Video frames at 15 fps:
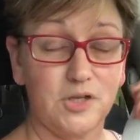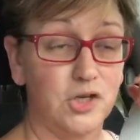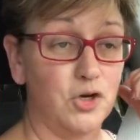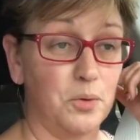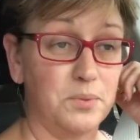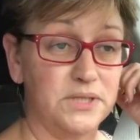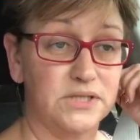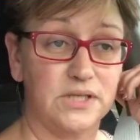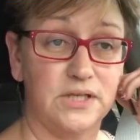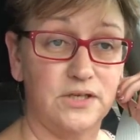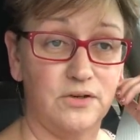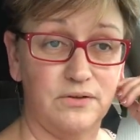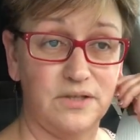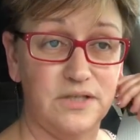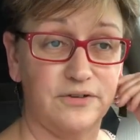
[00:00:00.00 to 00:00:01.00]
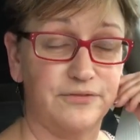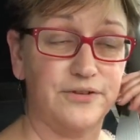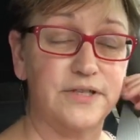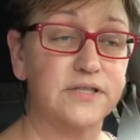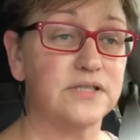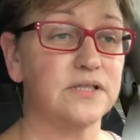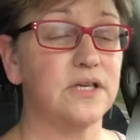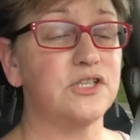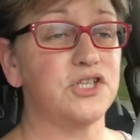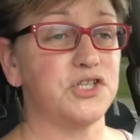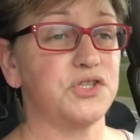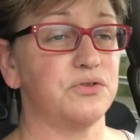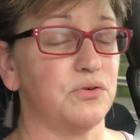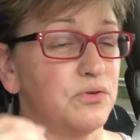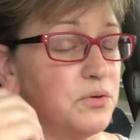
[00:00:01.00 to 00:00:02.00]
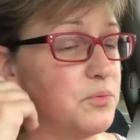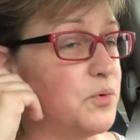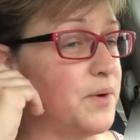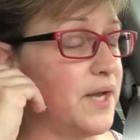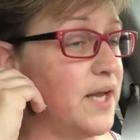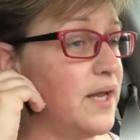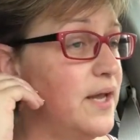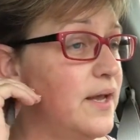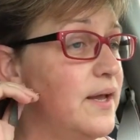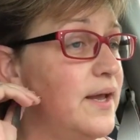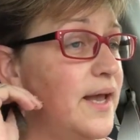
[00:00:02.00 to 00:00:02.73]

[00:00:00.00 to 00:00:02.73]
Nobody's going to know the difference. Just throw them away.